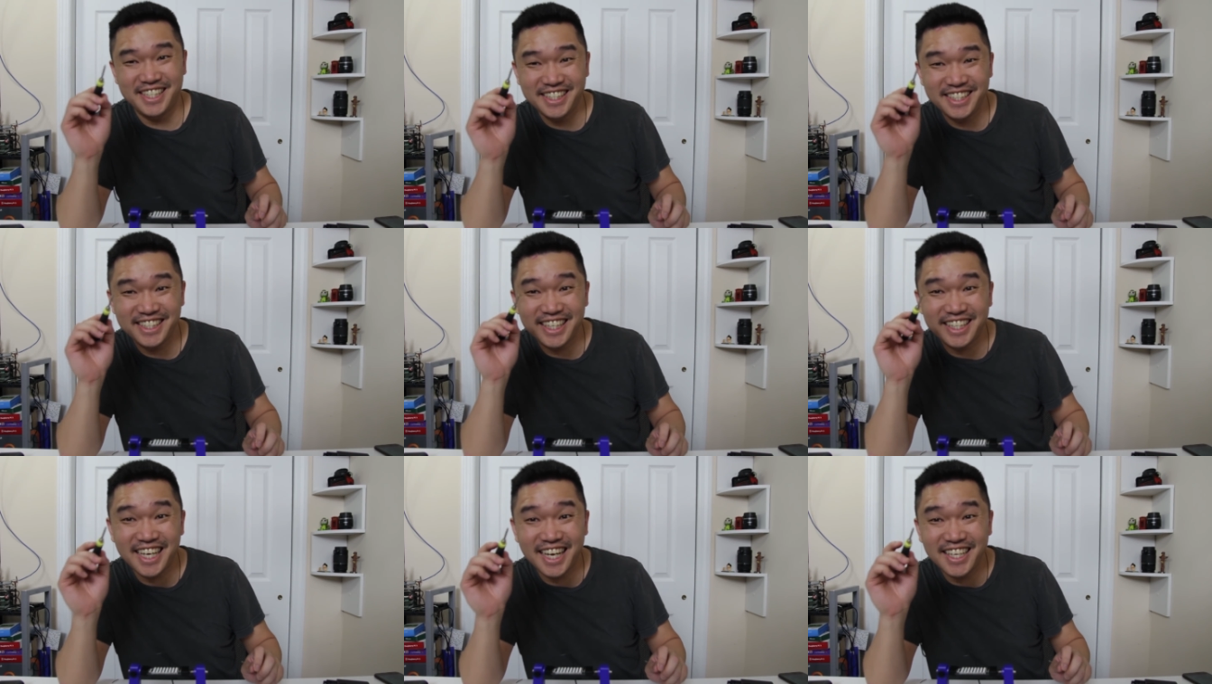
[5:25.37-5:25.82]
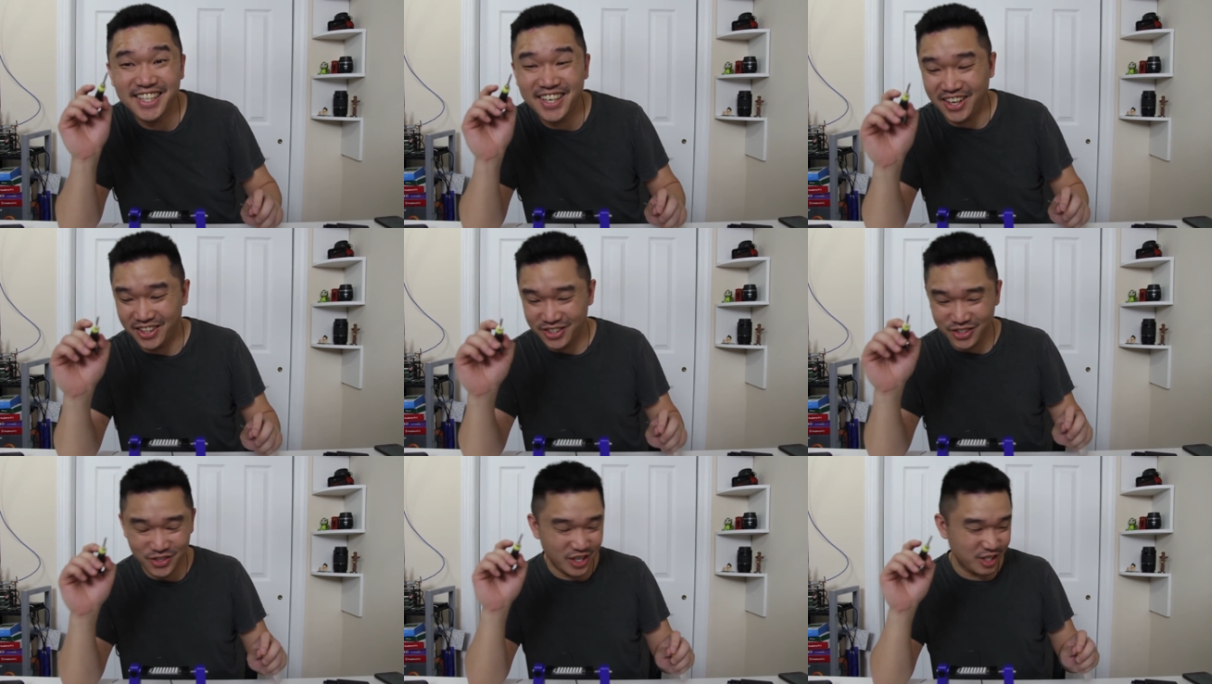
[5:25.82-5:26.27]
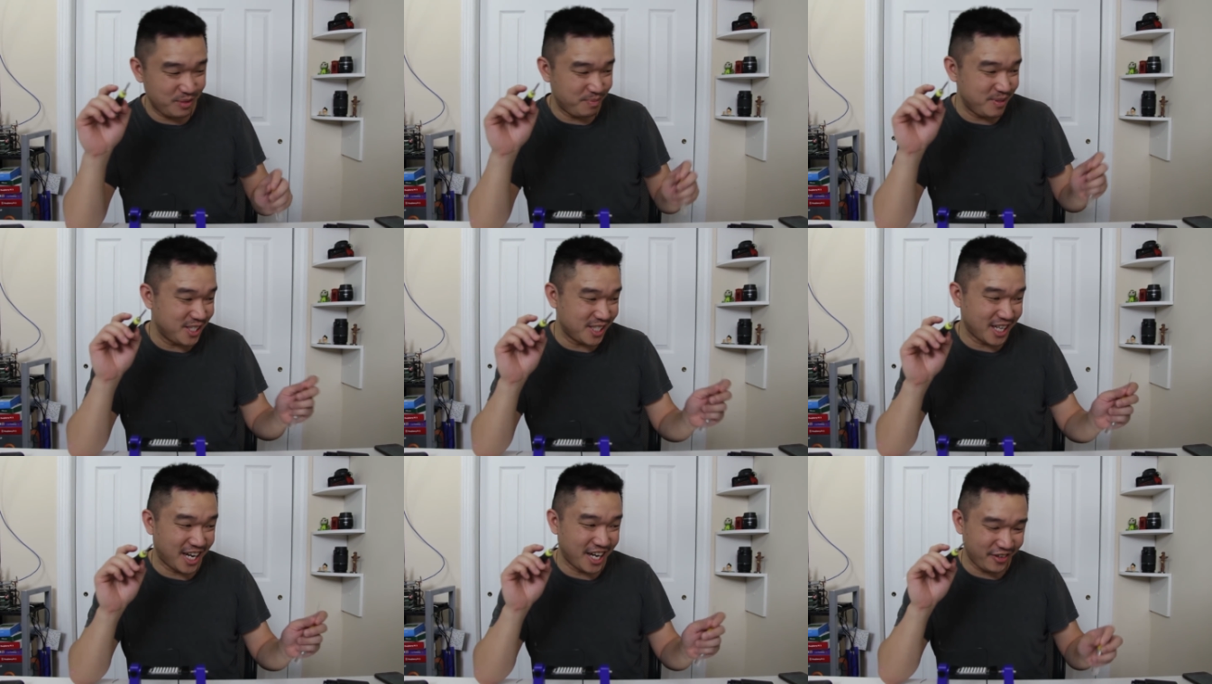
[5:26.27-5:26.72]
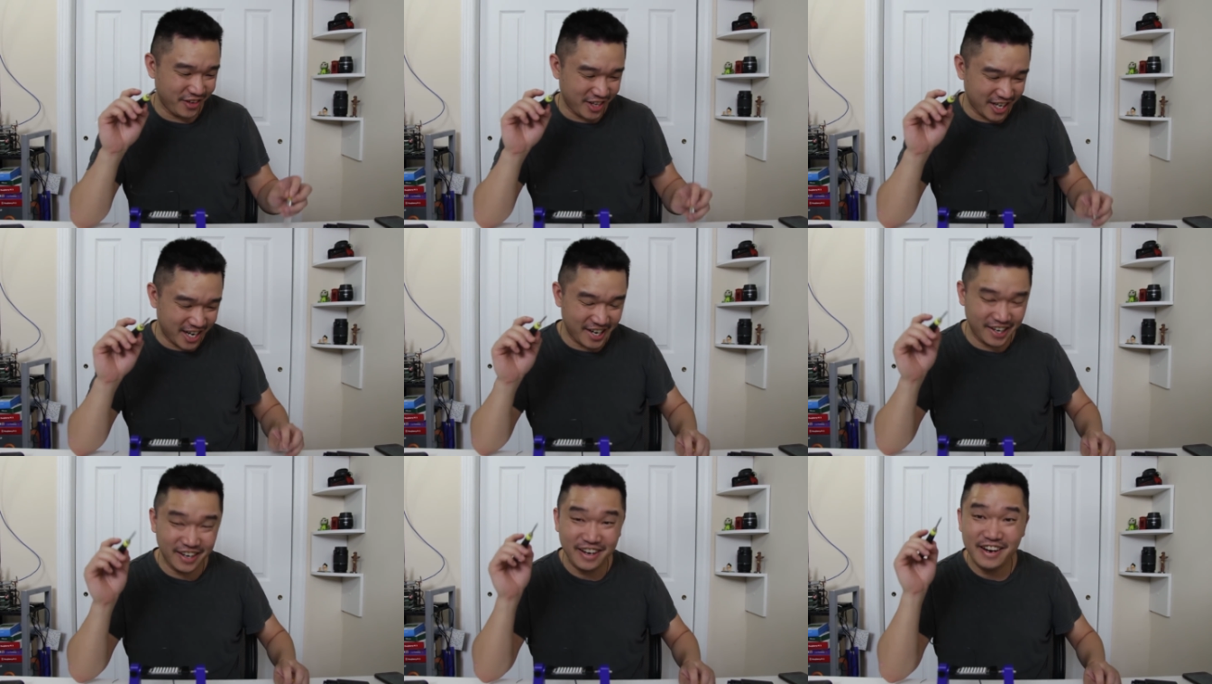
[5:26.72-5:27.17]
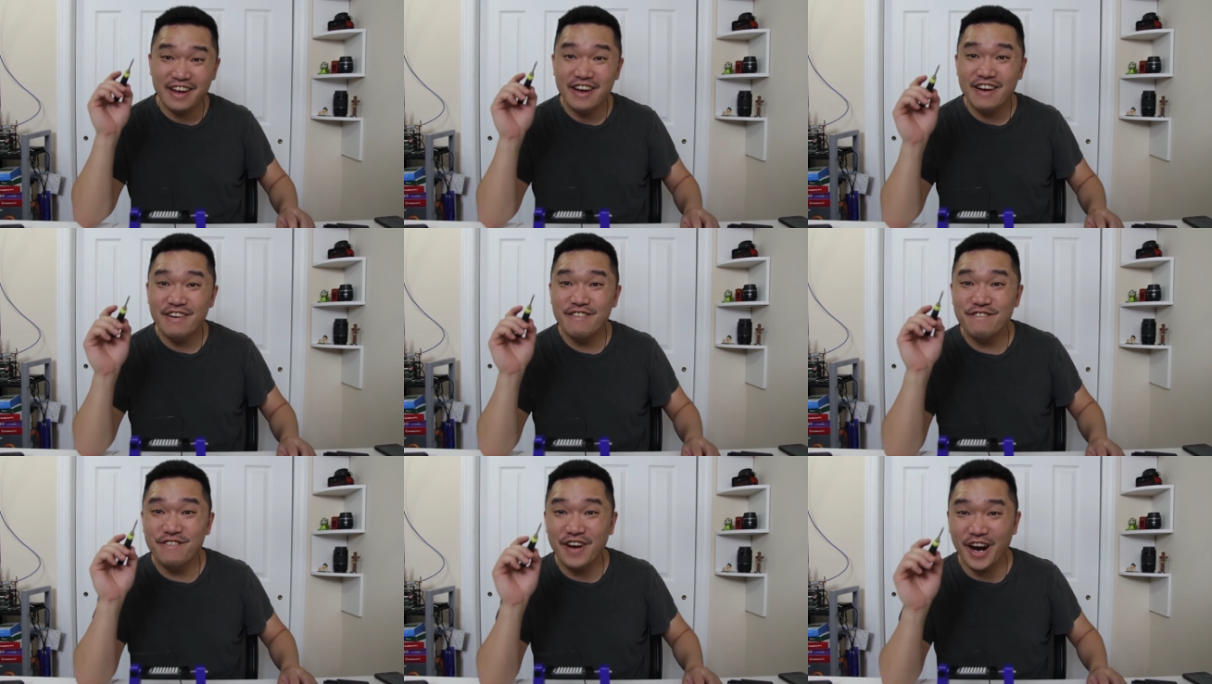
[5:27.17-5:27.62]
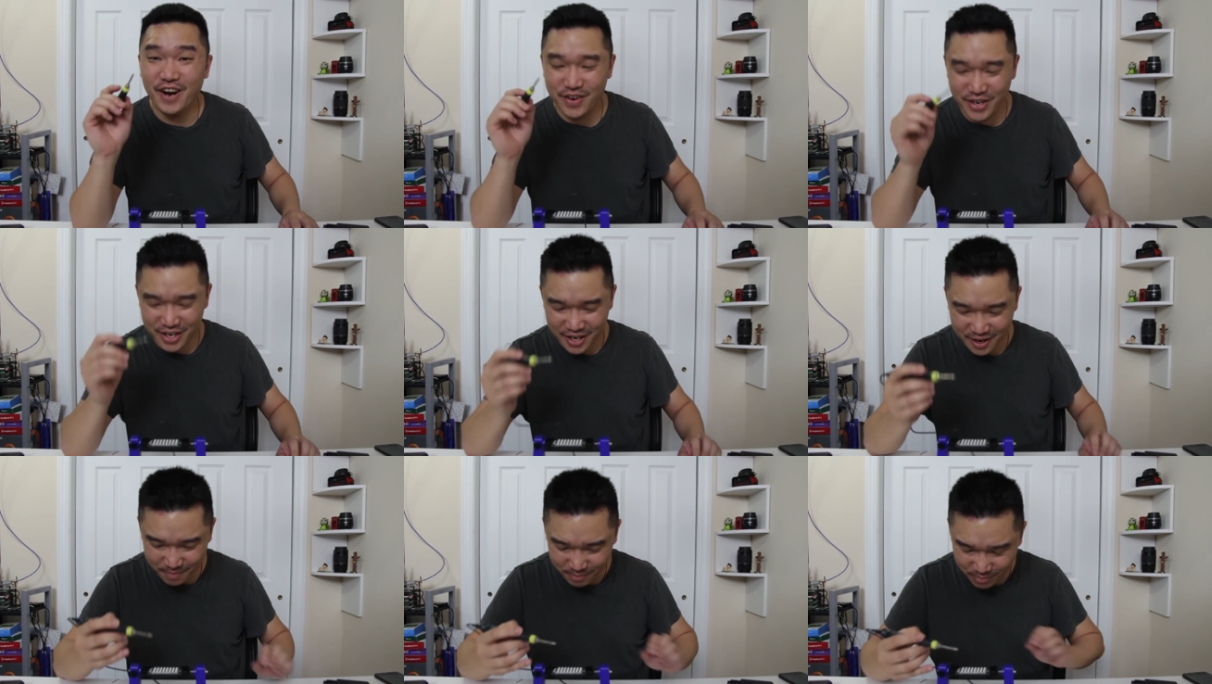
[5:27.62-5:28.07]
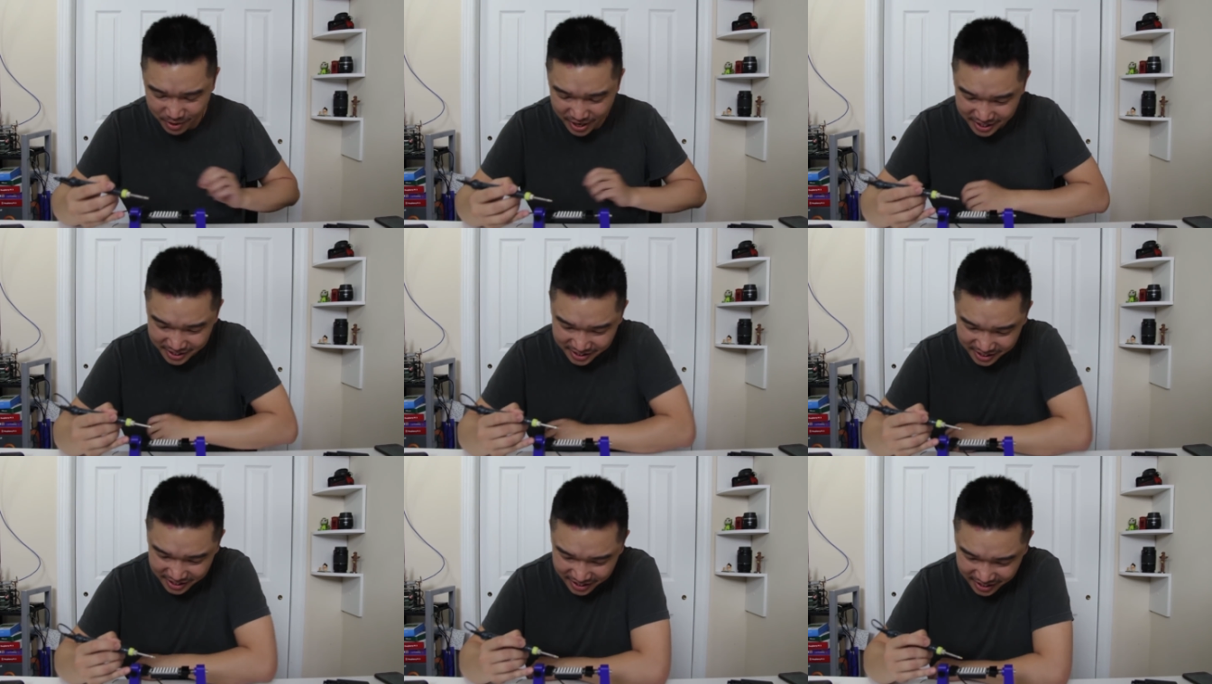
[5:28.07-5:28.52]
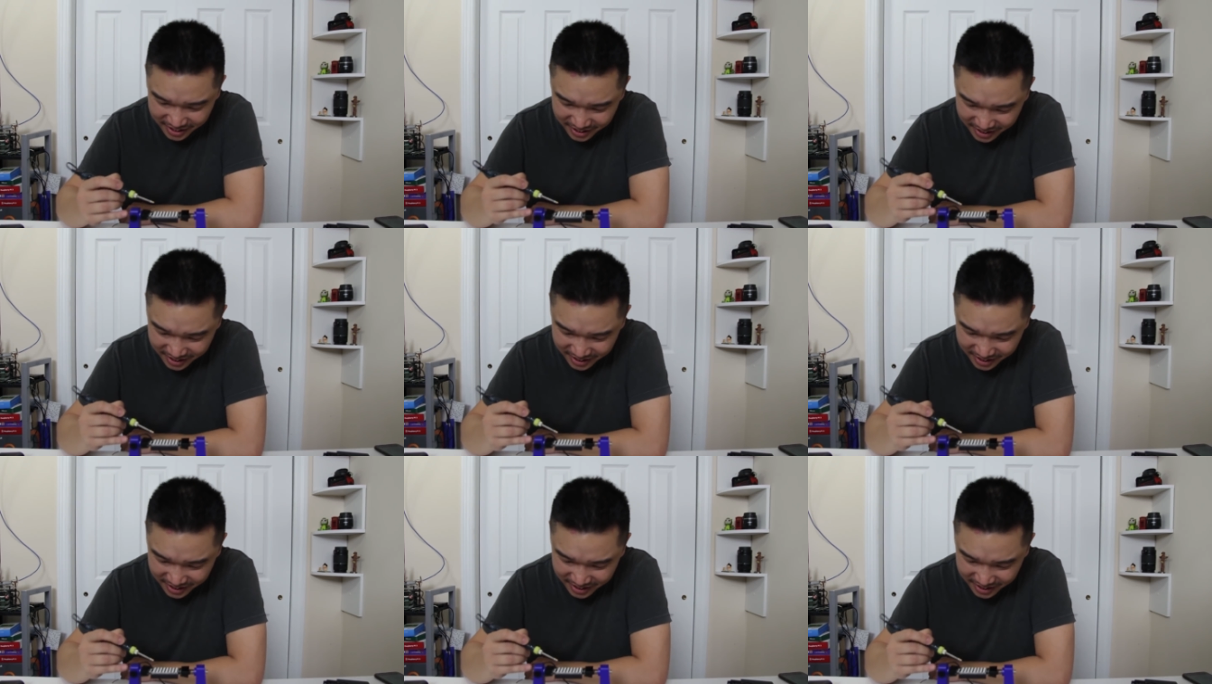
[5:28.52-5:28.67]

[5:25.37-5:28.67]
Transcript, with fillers: This is a ten dollar U S B soldering iron. Very impressed.